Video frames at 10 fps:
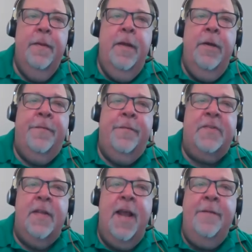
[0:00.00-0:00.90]
If
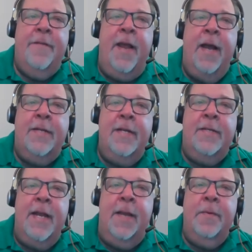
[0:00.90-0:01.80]
it's the AVIT
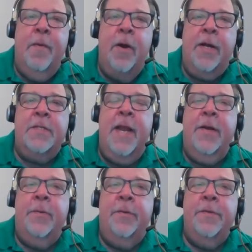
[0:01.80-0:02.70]
team and market
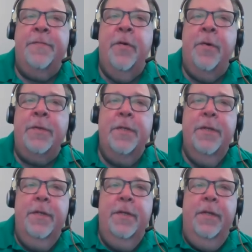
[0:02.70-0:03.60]
stakeholders, of course,
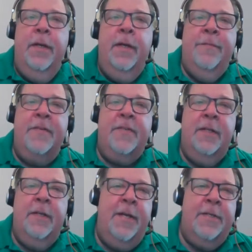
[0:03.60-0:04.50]

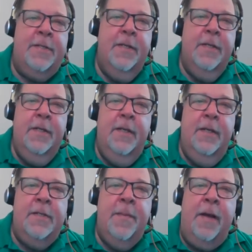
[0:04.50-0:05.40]
facilities
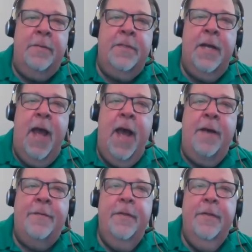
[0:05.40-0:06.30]
is about
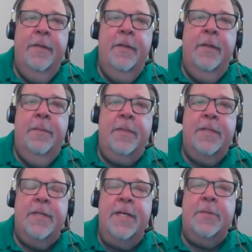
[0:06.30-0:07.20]
half, but the
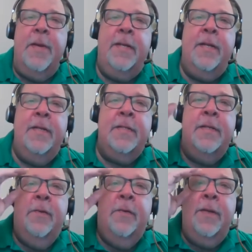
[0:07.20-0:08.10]
C-suite is
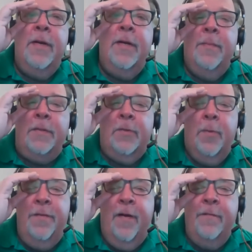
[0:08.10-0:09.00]
only running about
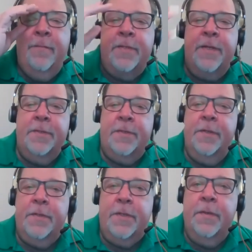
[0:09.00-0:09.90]
25% or
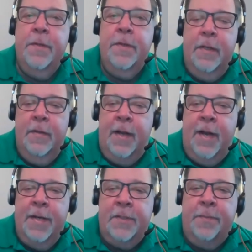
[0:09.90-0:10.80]
so. So that
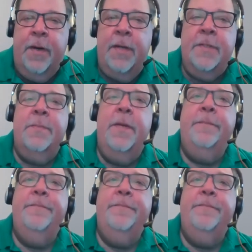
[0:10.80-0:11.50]
kind of surprises me.